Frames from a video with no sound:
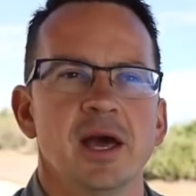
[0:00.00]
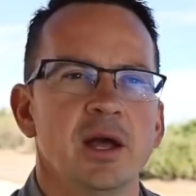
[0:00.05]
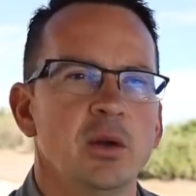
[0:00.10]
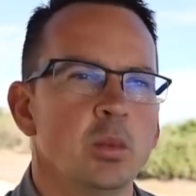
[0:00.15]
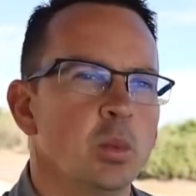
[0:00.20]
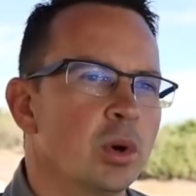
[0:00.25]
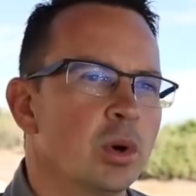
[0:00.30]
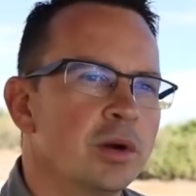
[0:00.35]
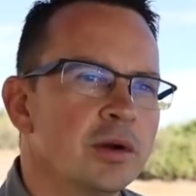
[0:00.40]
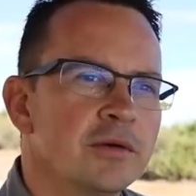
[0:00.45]

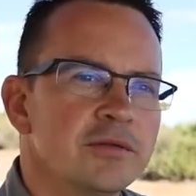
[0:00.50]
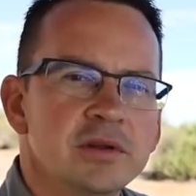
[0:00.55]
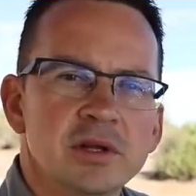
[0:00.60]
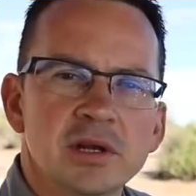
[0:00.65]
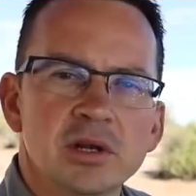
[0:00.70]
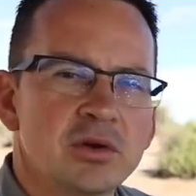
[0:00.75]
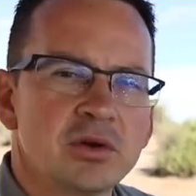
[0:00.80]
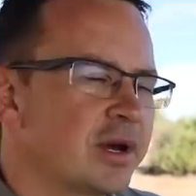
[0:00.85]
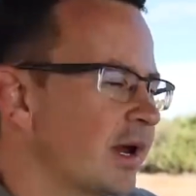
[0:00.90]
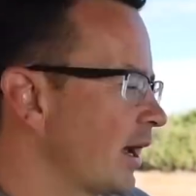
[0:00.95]
and one of the
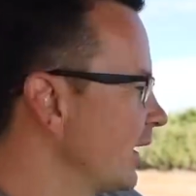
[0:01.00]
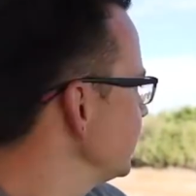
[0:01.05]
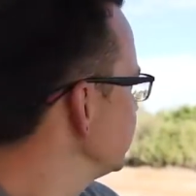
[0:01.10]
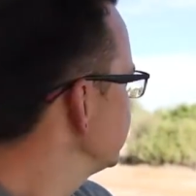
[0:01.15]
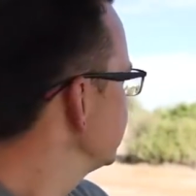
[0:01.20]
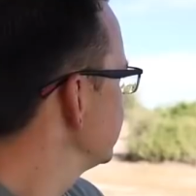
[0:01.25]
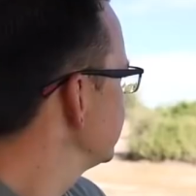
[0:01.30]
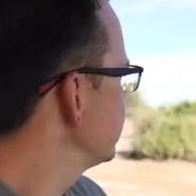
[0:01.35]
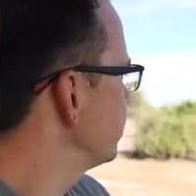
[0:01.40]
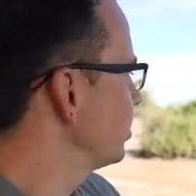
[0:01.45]

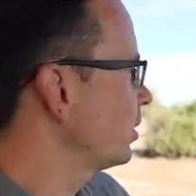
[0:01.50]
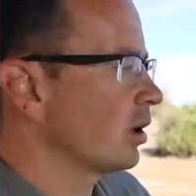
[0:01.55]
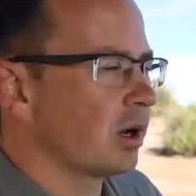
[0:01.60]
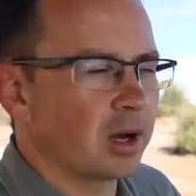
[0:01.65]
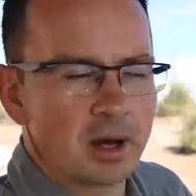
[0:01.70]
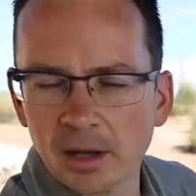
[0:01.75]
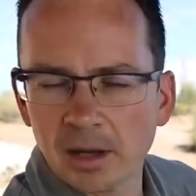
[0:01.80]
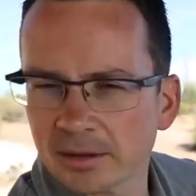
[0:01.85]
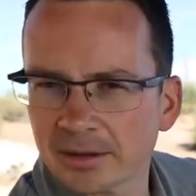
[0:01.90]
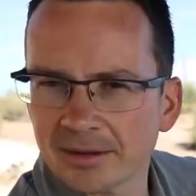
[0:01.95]
locations we
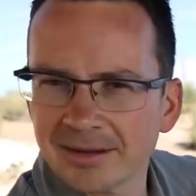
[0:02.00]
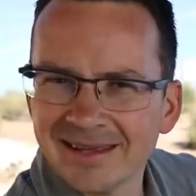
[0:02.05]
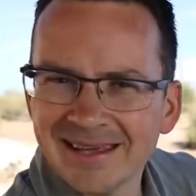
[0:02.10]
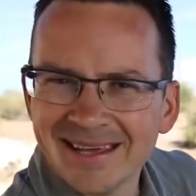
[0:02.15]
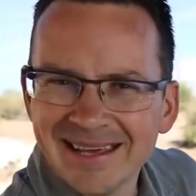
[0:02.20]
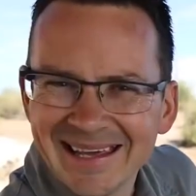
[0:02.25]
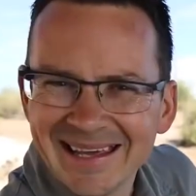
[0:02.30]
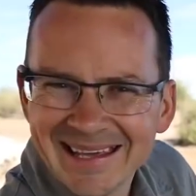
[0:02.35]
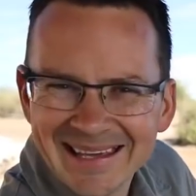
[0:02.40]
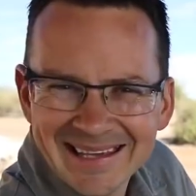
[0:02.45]
are at
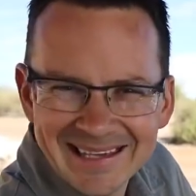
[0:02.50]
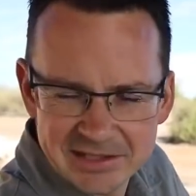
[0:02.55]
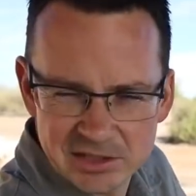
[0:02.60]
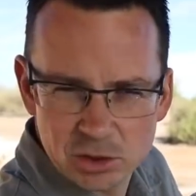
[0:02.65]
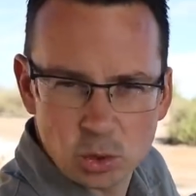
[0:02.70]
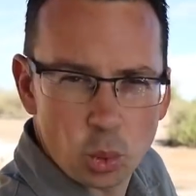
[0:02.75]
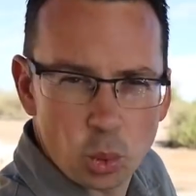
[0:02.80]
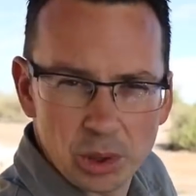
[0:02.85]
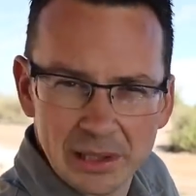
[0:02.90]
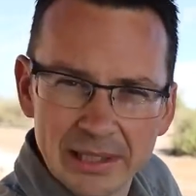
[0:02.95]

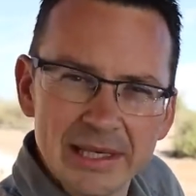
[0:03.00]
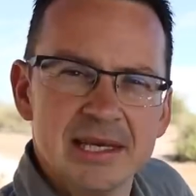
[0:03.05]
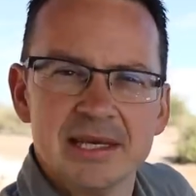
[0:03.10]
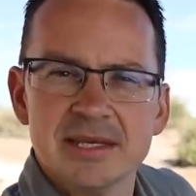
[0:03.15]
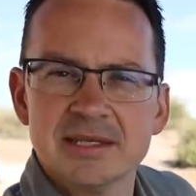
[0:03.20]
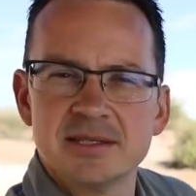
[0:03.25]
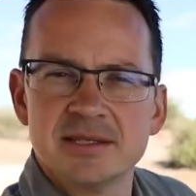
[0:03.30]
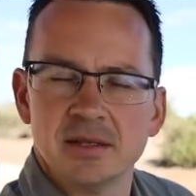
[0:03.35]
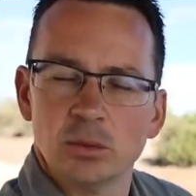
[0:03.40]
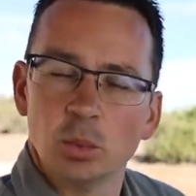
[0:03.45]
is
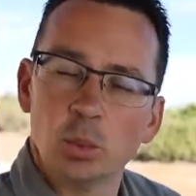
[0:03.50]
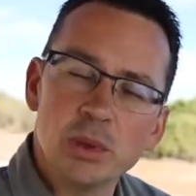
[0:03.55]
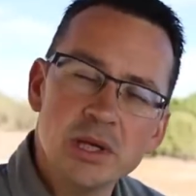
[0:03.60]
Kwalezi.